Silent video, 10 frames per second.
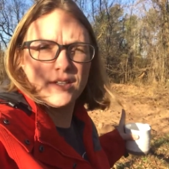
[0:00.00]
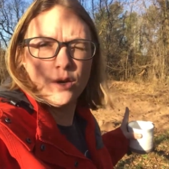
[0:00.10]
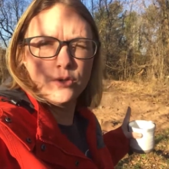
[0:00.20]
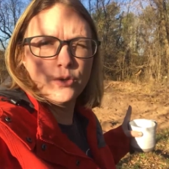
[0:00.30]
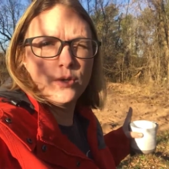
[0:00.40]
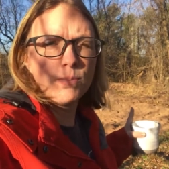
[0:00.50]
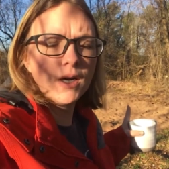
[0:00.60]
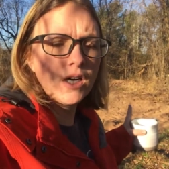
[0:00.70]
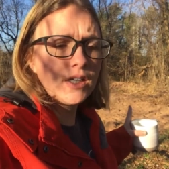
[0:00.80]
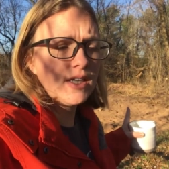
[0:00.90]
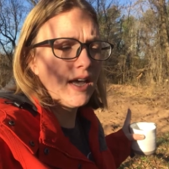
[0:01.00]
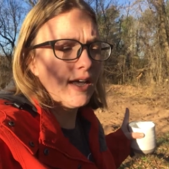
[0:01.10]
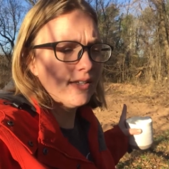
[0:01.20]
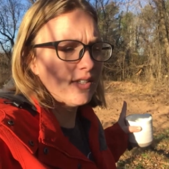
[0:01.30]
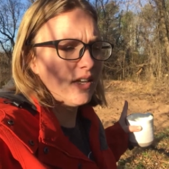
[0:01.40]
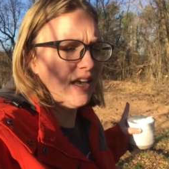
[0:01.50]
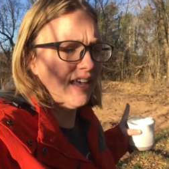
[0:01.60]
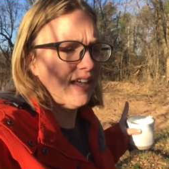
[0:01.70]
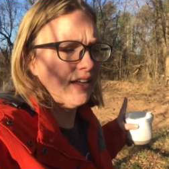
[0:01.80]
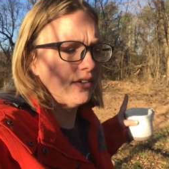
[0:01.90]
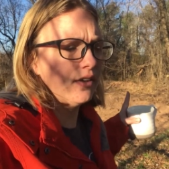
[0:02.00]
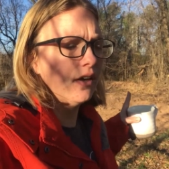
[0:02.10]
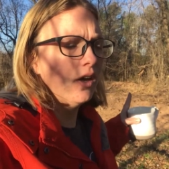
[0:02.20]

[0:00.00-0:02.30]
to go do the perc test and